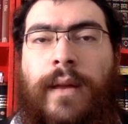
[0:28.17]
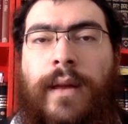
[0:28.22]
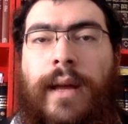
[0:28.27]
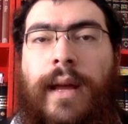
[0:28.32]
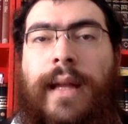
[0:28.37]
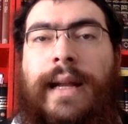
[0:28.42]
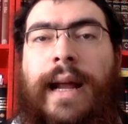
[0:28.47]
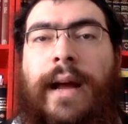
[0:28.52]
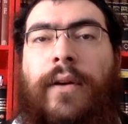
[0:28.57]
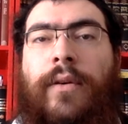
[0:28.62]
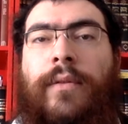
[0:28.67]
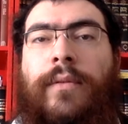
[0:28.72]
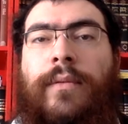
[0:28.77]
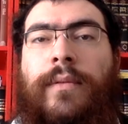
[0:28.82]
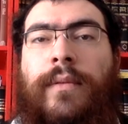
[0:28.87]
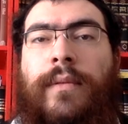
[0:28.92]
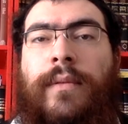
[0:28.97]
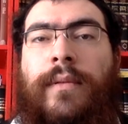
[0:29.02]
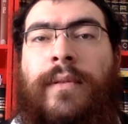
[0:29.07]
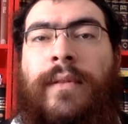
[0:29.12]
And how
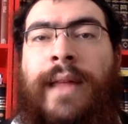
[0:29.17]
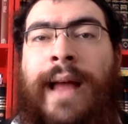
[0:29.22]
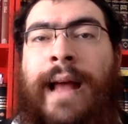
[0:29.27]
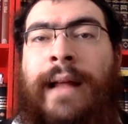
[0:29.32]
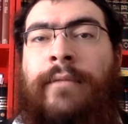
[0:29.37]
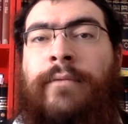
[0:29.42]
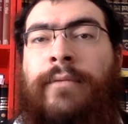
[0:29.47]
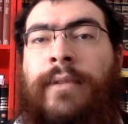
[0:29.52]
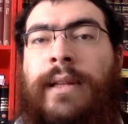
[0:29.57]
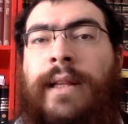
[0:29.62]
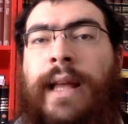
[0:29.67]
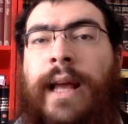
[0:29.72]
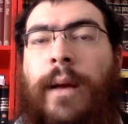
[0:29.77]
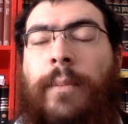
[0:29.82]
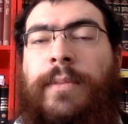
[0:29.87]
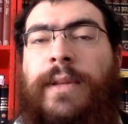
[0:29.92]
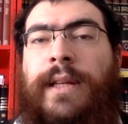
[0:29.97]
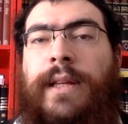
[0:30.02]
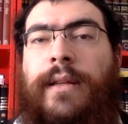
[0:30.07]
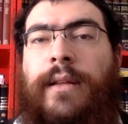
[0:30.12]
that really
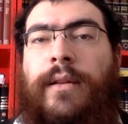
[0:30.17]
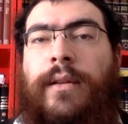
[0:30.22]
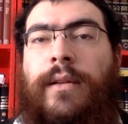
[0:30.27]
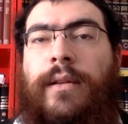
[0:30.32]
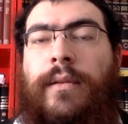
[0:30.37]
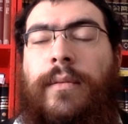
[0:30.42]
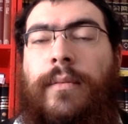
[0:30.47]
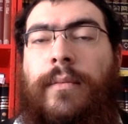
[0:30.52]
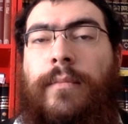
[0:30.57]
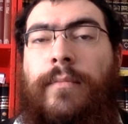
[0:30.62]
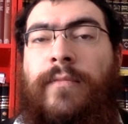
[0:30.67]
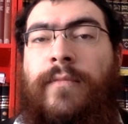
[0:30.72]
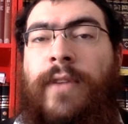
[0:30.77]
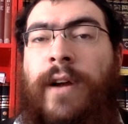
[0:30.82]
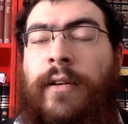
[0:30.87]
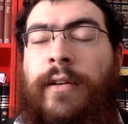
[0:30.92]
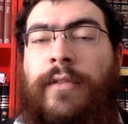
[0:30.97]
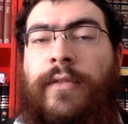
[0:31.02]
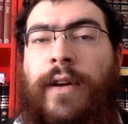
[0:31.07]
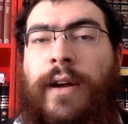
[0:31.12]
helped Yidden
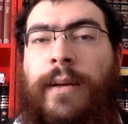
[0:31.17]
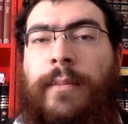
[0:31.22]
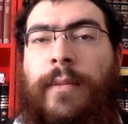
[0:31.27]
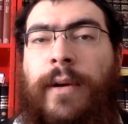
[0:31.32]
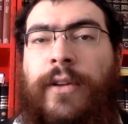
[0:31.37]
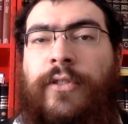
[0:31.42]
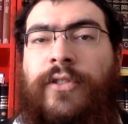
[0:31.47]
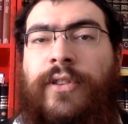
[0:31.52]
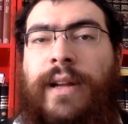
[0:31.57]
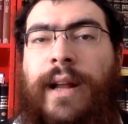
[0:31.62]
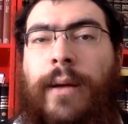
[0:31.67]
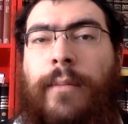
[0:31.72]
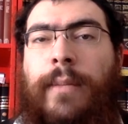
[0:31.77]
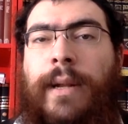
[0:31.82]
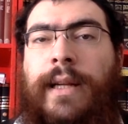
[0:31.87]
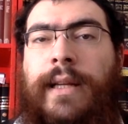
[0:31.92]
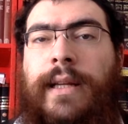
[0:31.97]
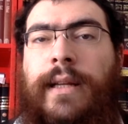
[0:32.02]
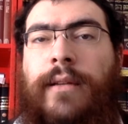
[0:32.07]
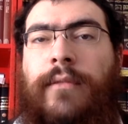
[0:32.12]
very, very much, and how
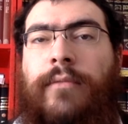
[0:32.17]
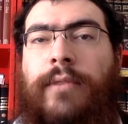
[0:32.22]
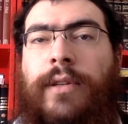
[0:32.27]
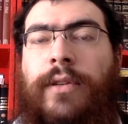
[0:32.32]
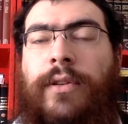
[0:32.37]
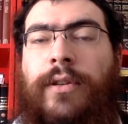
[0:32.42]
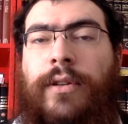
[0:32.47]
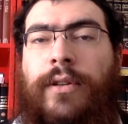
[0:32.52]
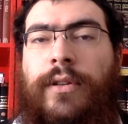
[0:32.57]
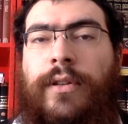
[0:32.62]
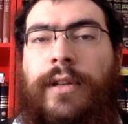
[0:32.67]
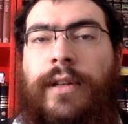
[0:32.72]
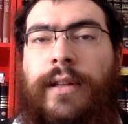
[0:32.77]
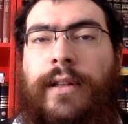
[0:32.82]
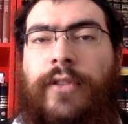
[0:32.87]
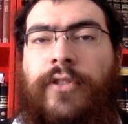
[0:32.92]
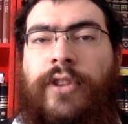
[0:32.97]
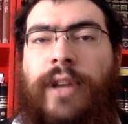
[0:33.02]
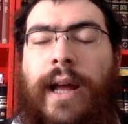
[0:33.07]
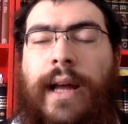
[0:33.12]
many Yidden returned to
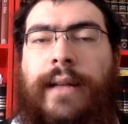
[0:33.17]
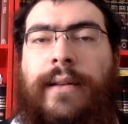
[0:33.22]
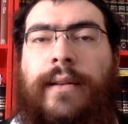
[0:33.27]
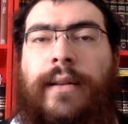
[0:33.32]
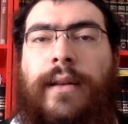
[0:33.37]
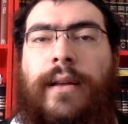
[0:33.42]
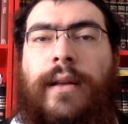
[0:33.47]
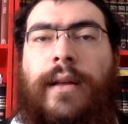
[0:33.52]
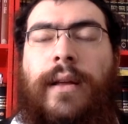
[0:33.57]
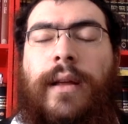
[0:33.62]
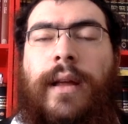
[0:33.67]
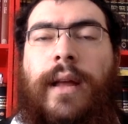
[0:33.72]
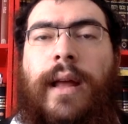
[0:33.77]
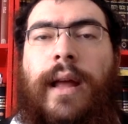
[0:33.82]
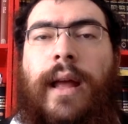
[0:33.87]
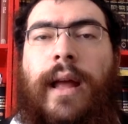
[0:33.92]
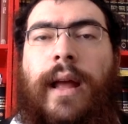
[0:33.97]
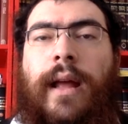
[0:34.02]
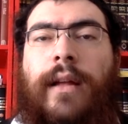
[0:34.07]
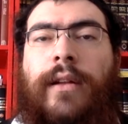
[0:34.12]
Yiddishkeit
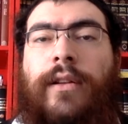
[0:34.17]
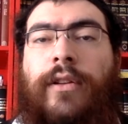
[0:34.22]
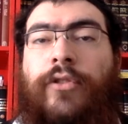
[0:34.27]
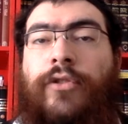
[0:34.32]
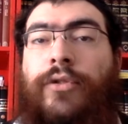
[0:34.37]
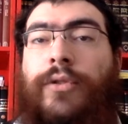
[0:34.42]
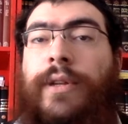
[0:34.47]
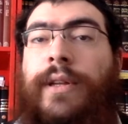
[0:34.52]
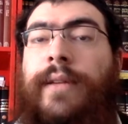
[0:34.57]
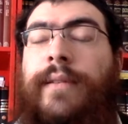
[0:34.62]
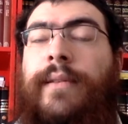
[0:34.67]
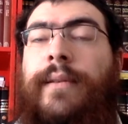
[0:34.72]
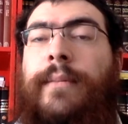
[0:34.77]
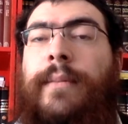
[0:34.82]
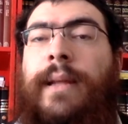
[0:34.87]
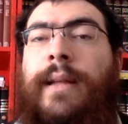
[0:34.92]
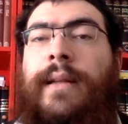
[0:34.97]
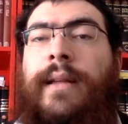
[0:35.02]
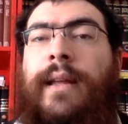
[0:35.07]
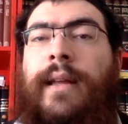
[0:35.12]
and to Judaism,
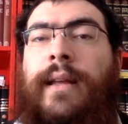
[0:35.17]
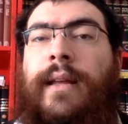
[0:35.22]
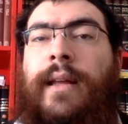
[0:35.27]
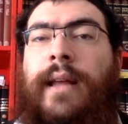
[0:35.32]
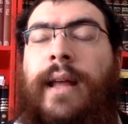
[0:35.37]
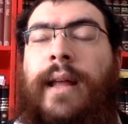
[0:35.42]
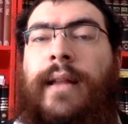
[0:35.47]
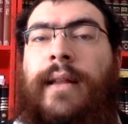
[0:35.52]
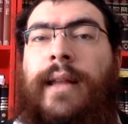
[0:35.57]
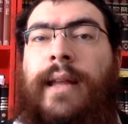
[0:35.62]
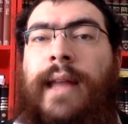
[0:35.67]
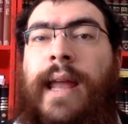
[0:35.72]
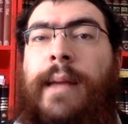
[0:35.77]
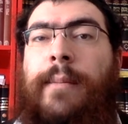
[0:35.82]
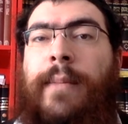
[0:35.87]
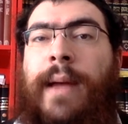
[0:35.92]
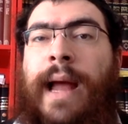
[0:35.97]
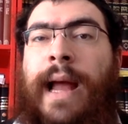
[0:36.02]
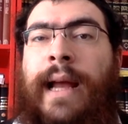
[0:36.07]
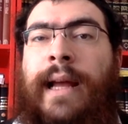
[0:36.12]
and they
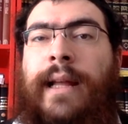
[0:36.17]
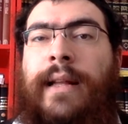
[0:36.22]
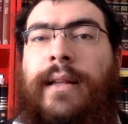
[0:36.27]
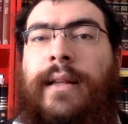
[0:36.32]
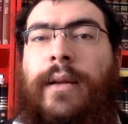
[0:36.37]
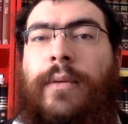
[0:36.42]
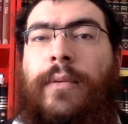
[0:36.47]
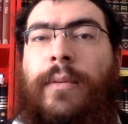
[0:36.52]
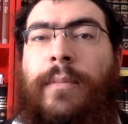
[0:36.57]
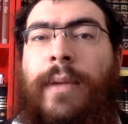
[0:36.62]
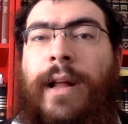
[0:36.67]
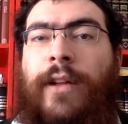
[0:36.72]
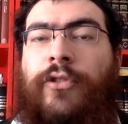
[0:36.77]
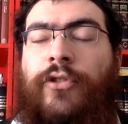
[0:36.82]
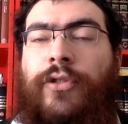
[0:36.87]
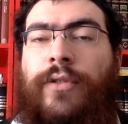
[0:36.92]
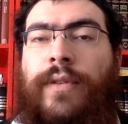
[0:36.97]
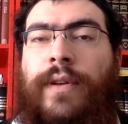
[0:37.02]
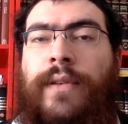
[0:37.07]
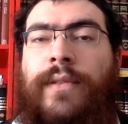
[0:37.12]
came back and they were Baal
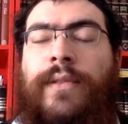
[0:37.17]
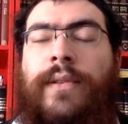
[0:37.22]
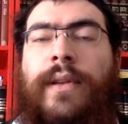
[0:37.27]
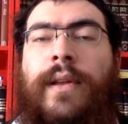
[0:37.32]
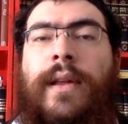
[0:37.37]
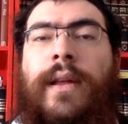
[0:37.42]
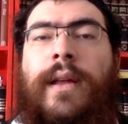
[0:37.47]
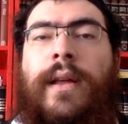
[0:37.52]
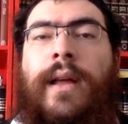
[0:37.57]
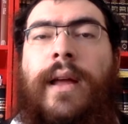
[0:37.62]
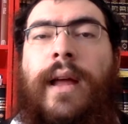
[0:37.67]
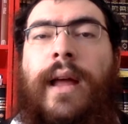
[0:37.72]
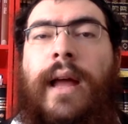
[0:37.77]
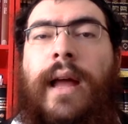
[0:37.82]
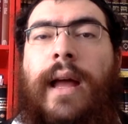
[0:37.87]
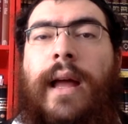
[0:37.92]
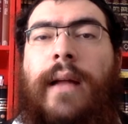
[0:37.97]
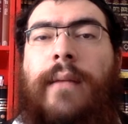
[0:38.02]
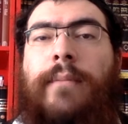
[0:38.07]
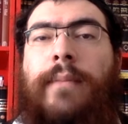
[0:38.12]
Tshuvas,
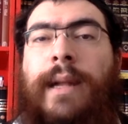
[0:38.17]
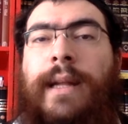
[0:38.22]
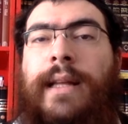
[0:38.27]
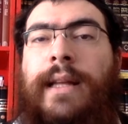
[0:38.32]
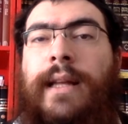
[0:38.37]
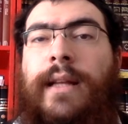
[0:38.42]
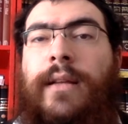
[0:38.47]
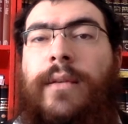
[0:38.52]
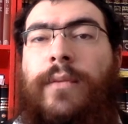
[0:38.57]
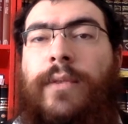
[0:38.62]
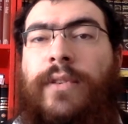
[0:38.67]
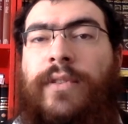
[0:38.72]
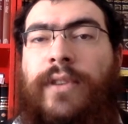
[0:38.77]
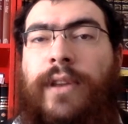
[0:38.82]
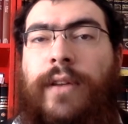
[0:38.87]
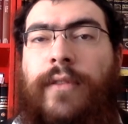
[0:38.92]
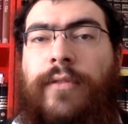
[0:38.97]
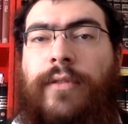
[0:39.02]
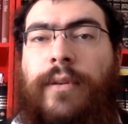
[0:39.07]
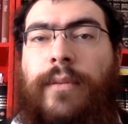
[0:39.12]
and many Yidden were
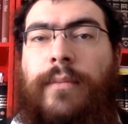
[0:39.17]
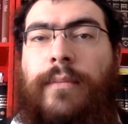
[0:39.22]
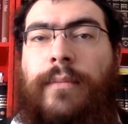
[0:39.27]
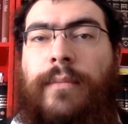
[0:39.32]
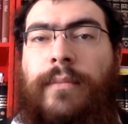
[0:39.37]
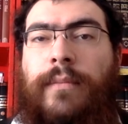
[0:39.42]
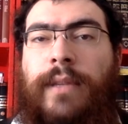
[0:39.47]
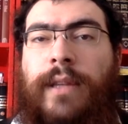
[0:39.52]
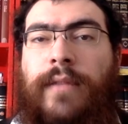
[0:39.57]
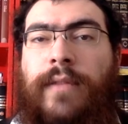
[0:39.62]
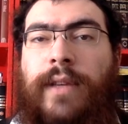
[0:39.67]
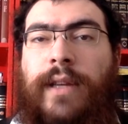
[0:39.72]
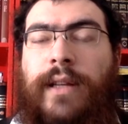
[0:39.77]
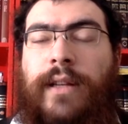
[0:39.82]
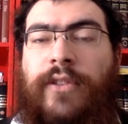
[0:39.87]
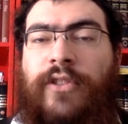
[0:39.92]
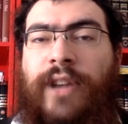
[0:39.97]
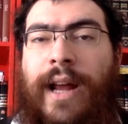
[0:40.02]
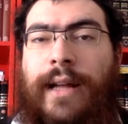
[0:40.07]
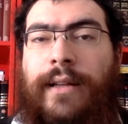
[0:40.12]
saved from leaving
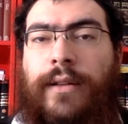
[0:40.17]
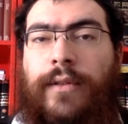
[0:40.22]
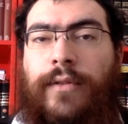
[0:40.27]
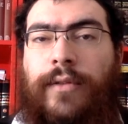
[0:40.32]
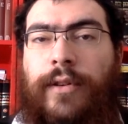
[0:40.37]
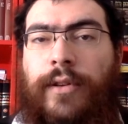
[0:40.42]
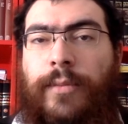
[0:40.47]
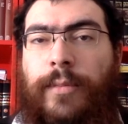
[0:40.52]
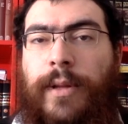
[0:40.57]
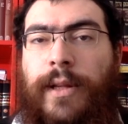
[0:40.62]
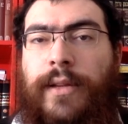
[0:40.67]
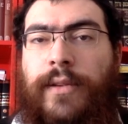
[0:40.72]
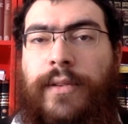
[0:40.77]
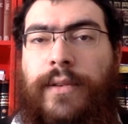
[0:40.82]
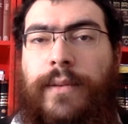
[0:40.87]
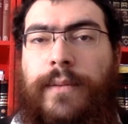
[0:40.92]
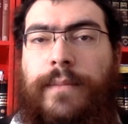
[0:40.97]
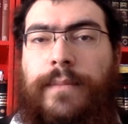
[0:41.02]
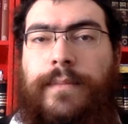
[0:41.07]
Yiddishkeit in the first place.